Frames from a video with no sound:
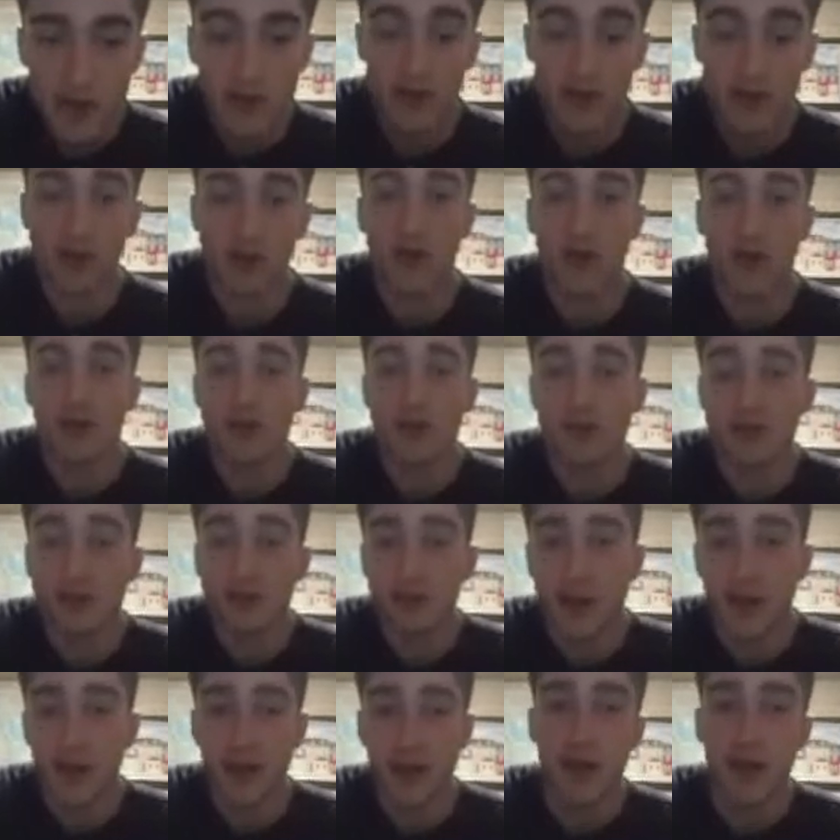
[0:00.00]
you know to
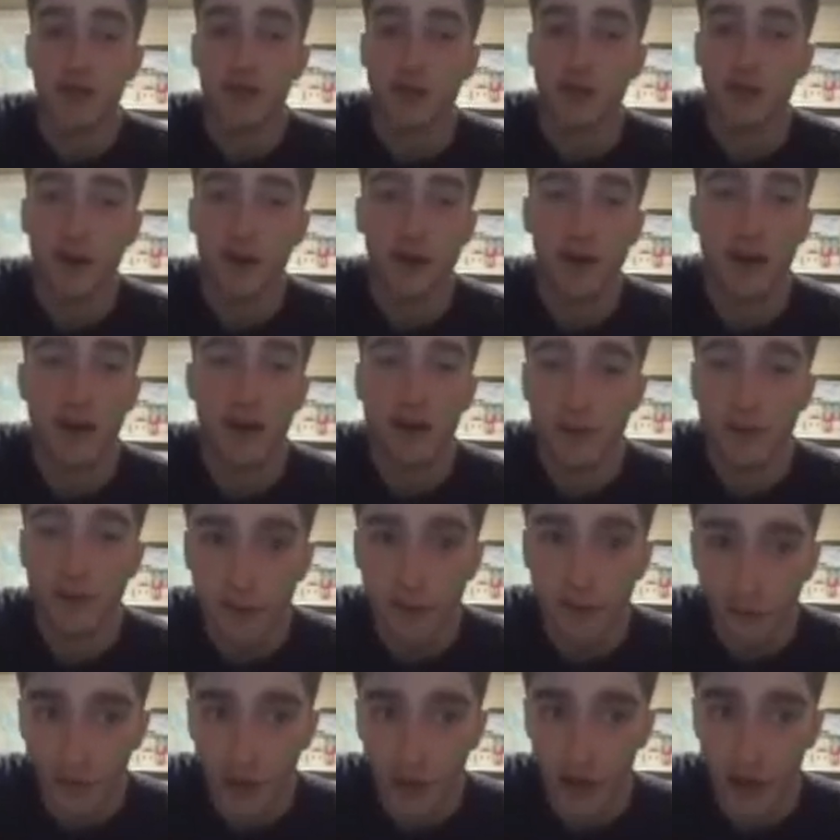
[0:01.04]
expect cover 1 or cover
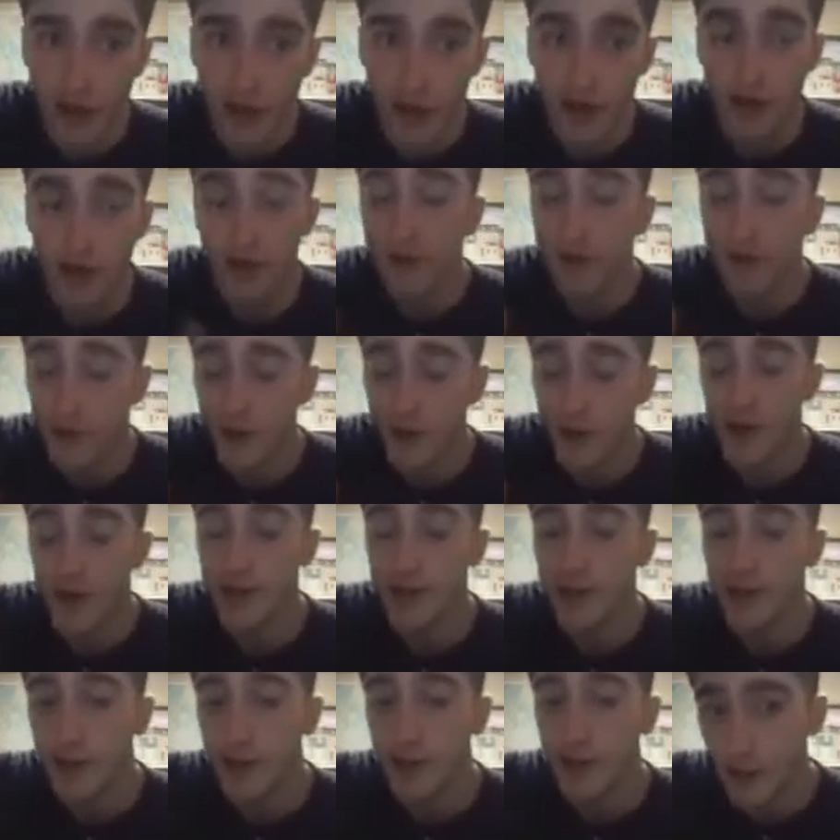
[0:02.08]
3 or a
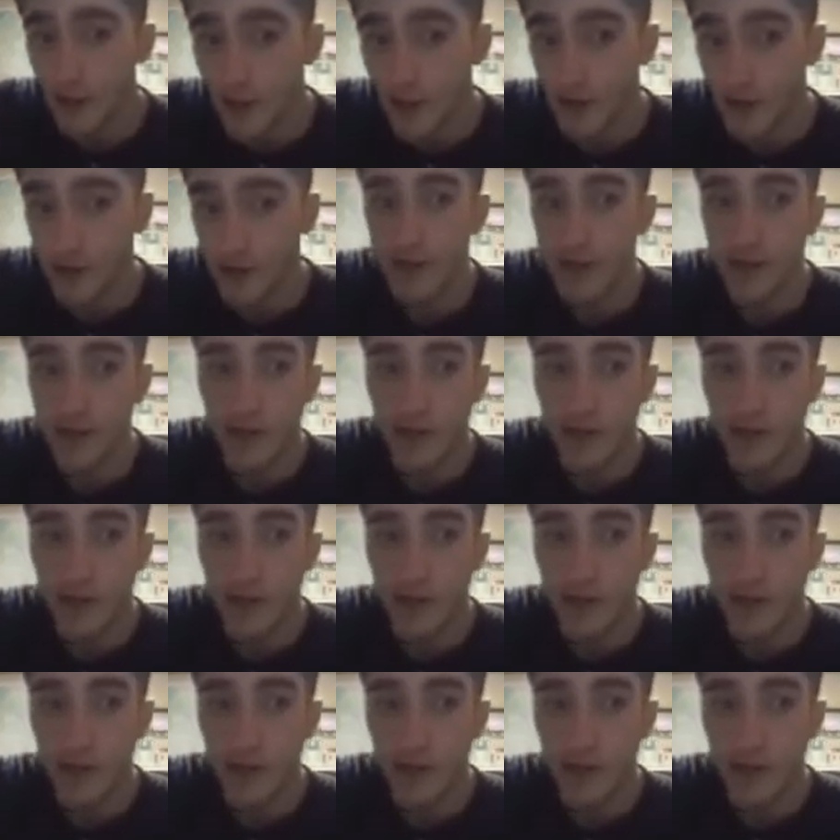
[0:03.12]
variation of those.